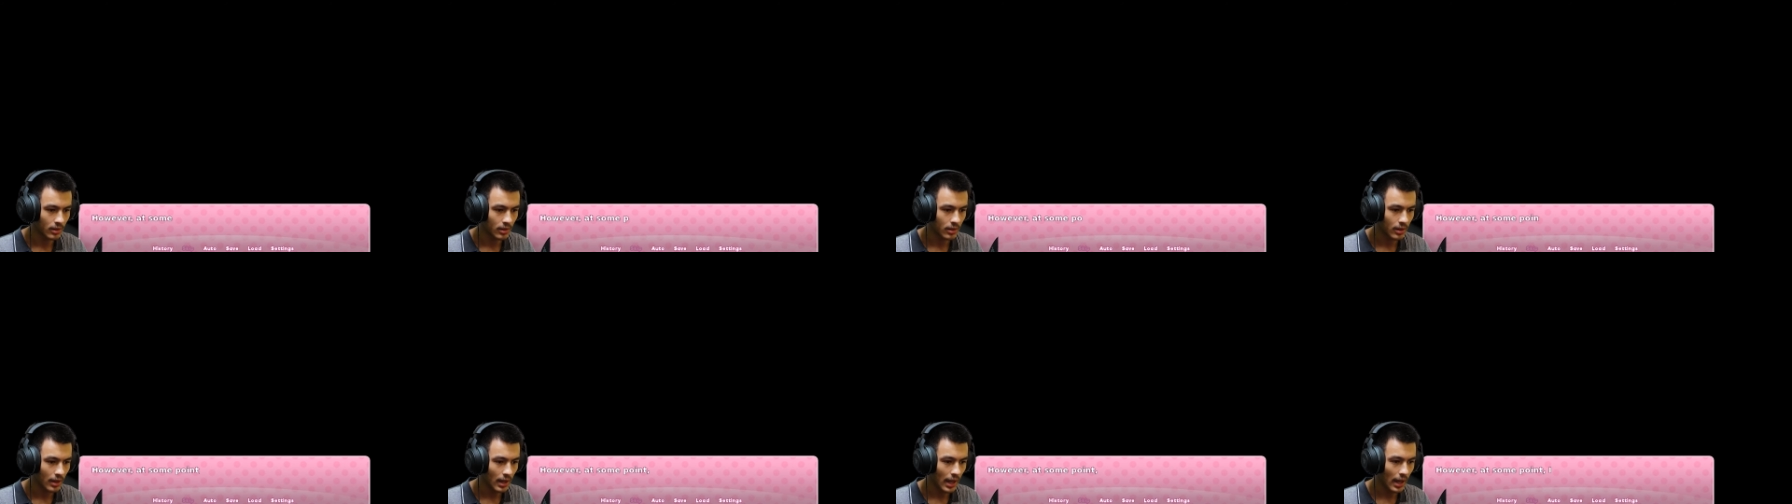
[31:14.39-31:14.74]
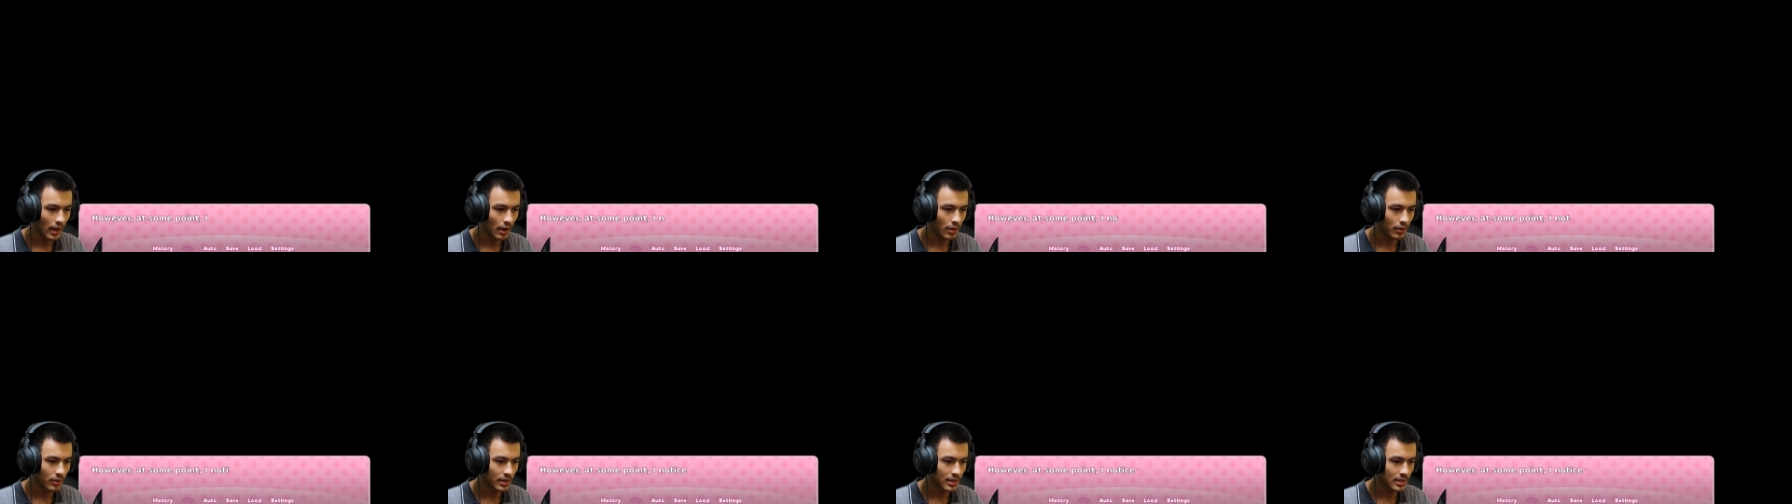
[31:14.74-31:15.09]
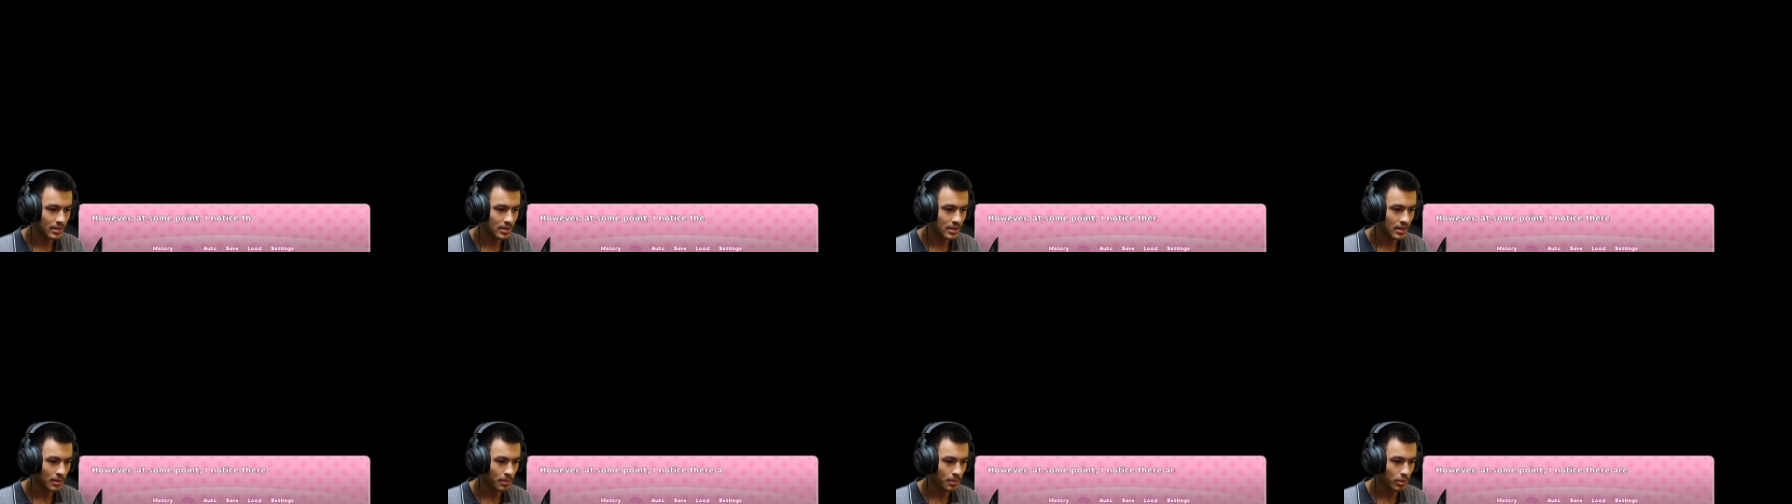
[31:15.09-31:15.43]
However, at
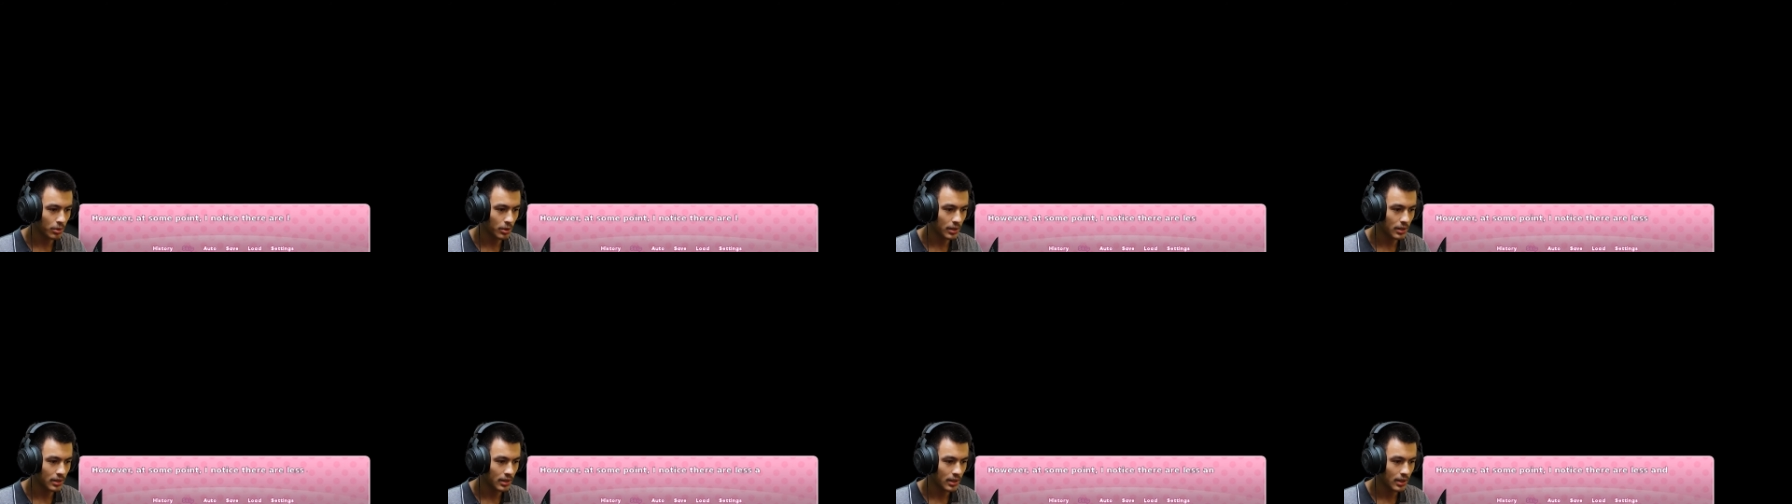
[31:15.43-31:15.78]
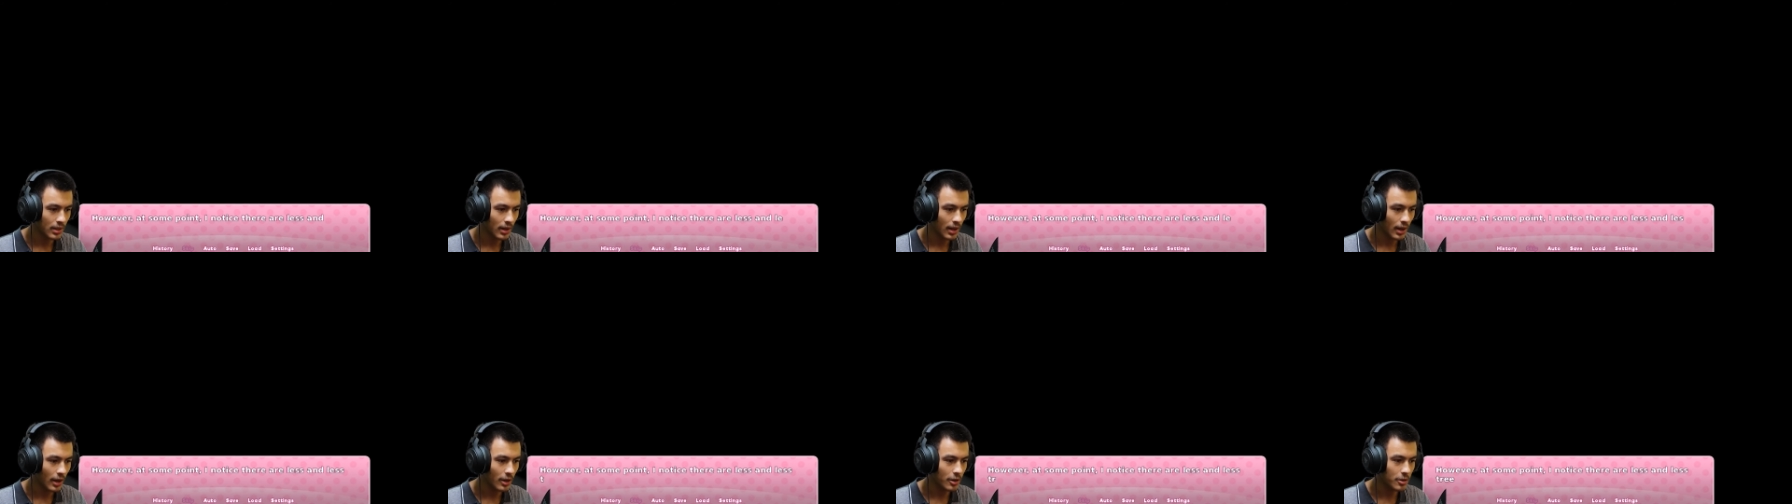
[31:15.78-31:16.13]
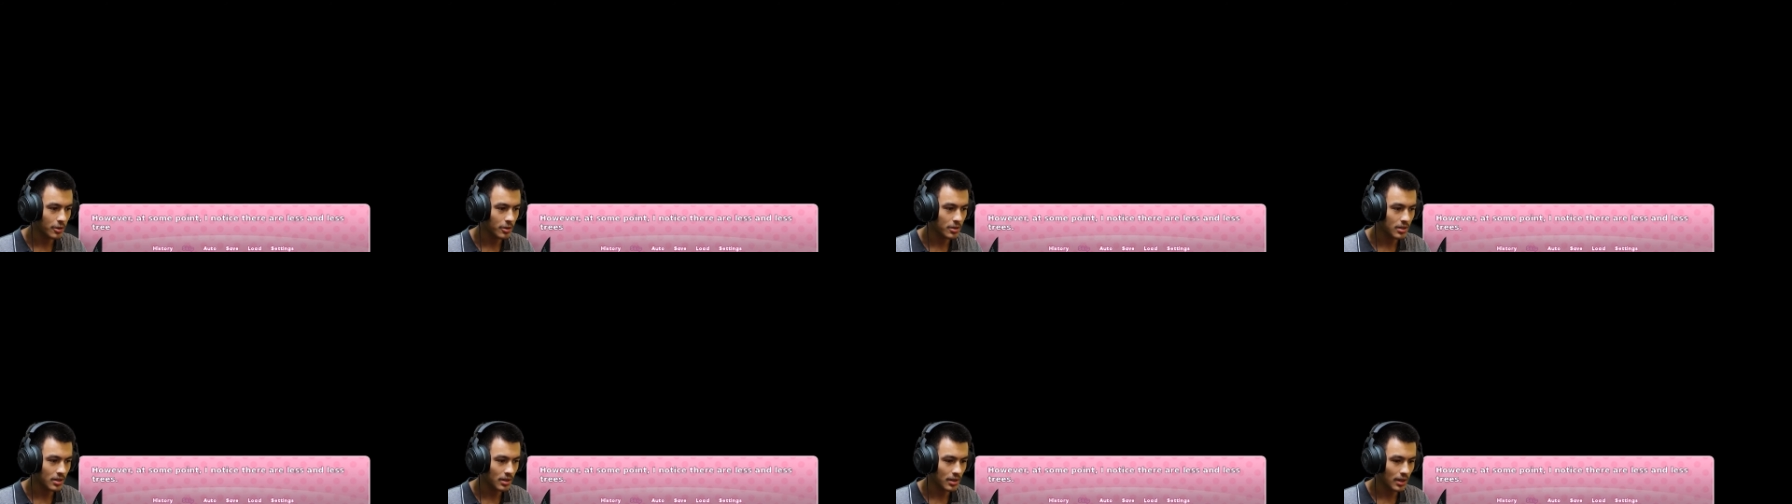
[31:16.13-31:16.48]
some point, I
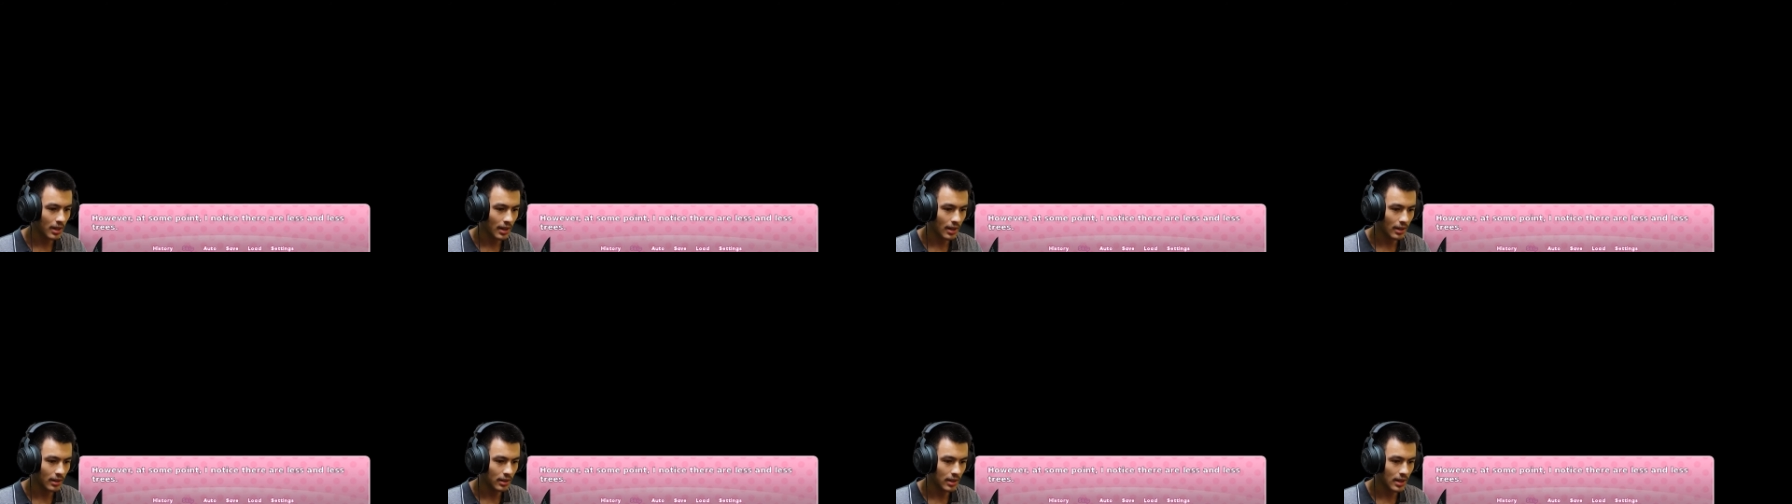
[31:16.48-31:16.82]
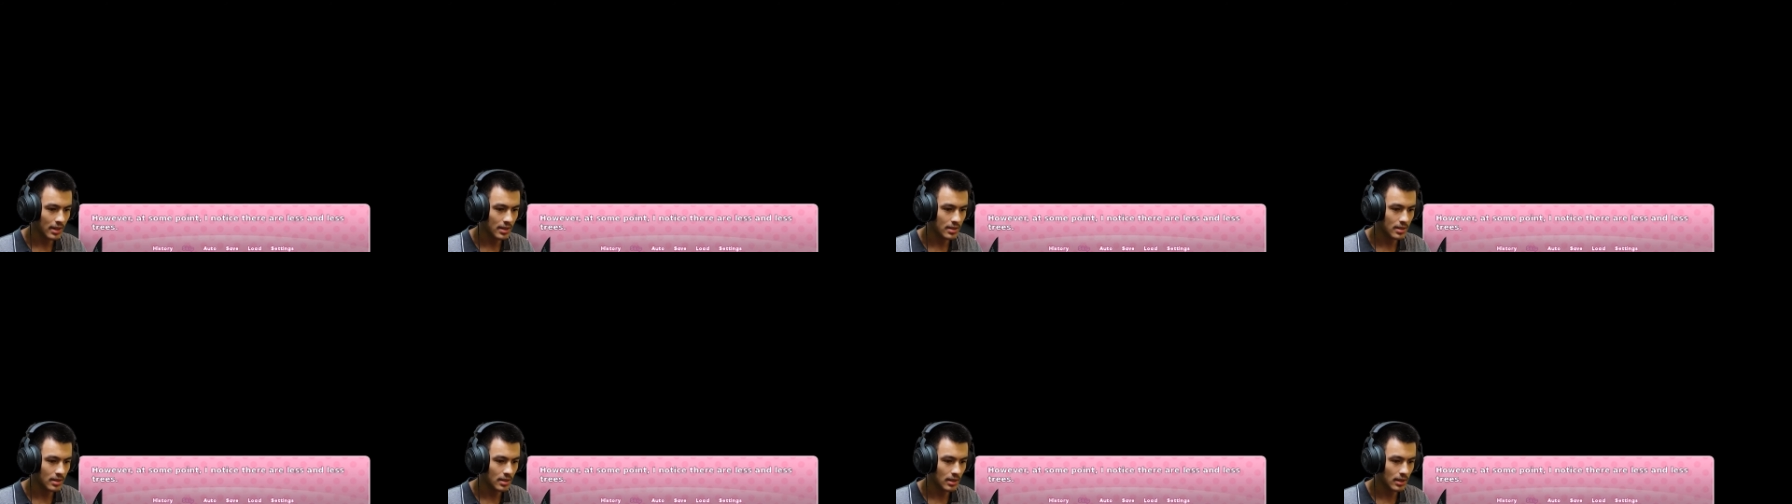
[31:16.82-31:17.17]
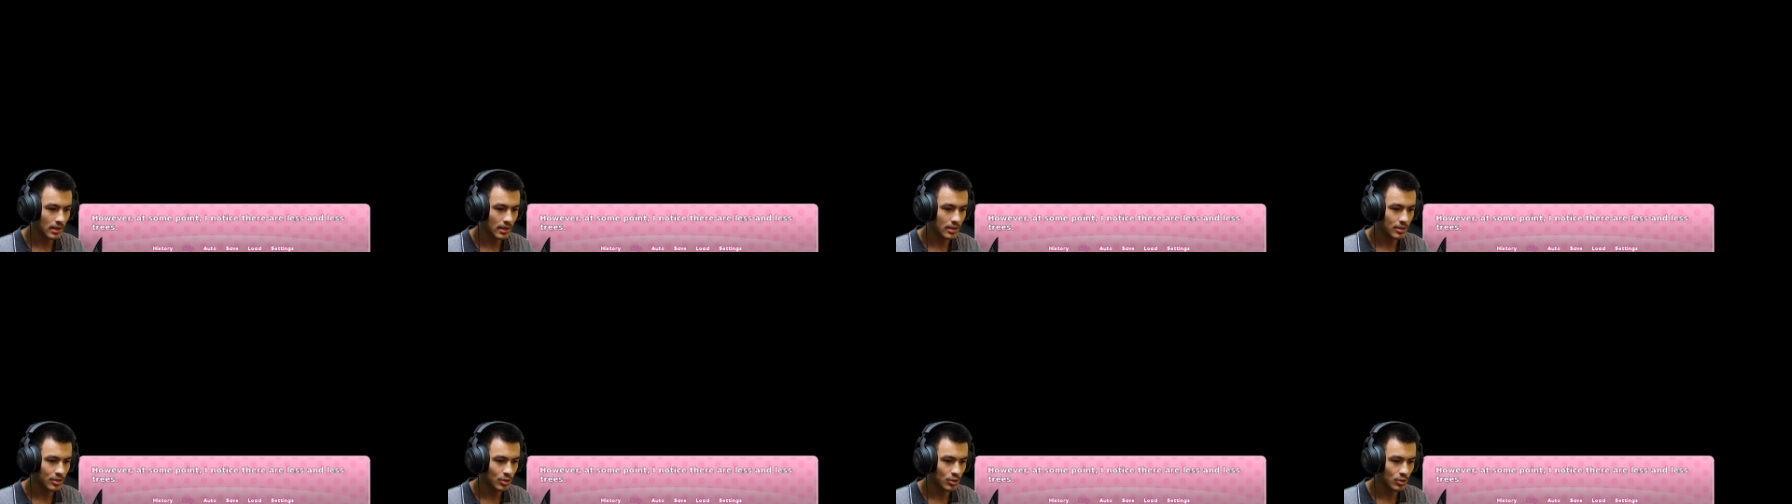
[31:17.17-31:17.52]
notice that there are less and
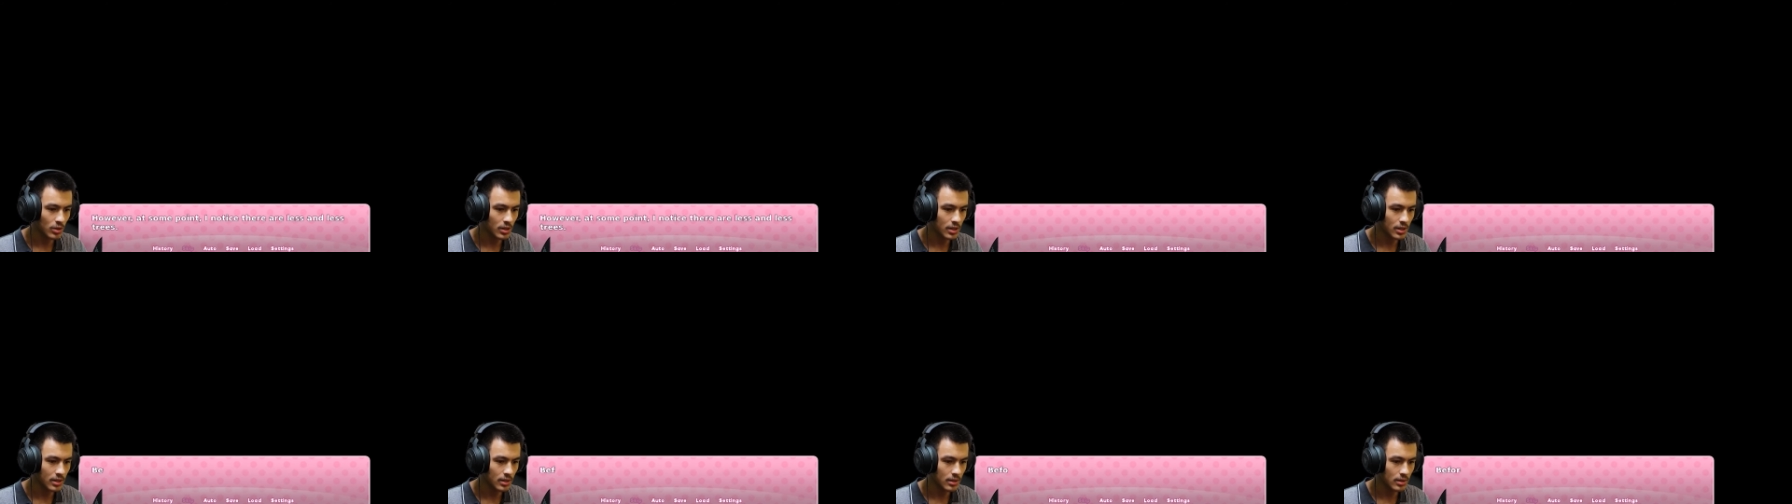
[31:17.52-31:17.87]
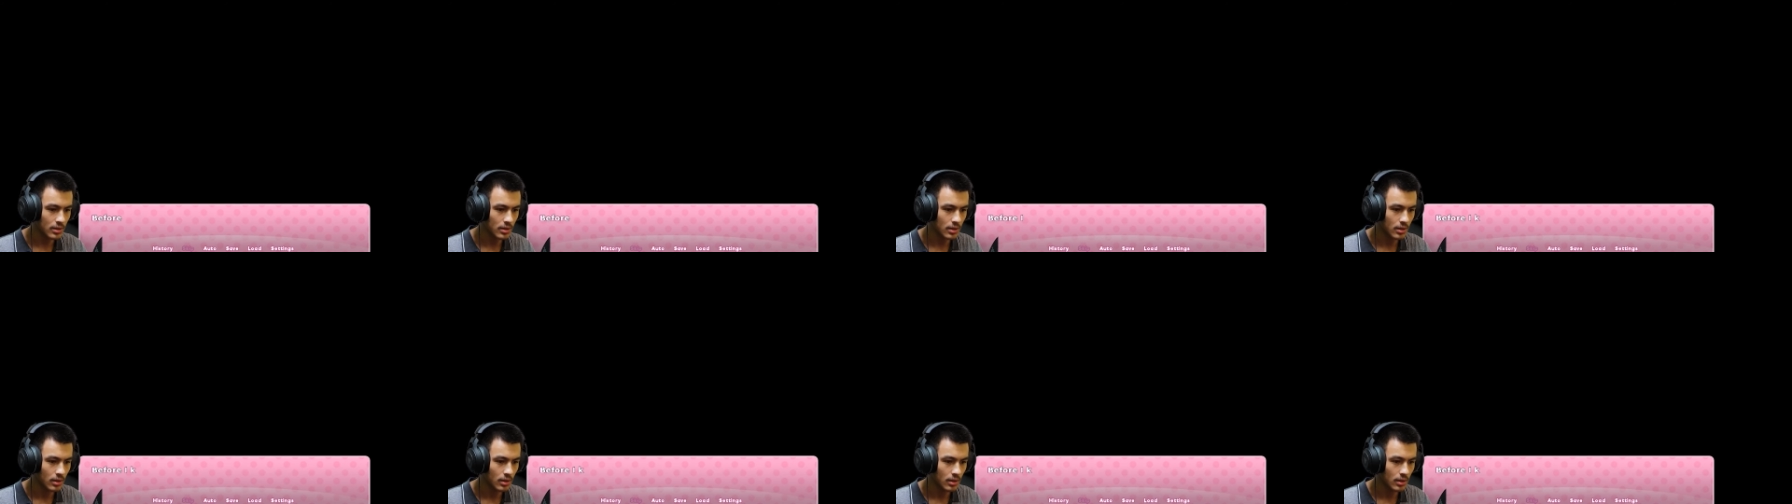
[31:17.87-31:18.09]
less trees.